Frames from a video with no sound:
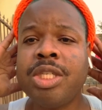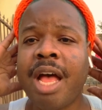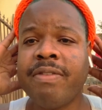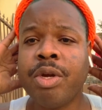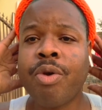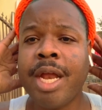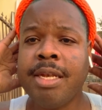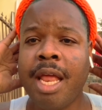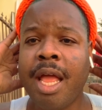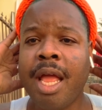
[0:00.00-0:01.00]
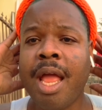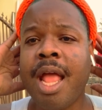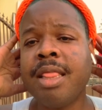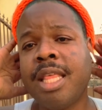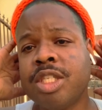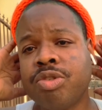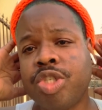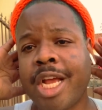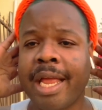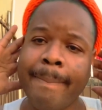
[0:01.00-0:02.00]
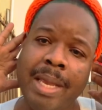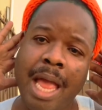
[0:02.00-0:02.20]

Have a great day, and thanks for checking me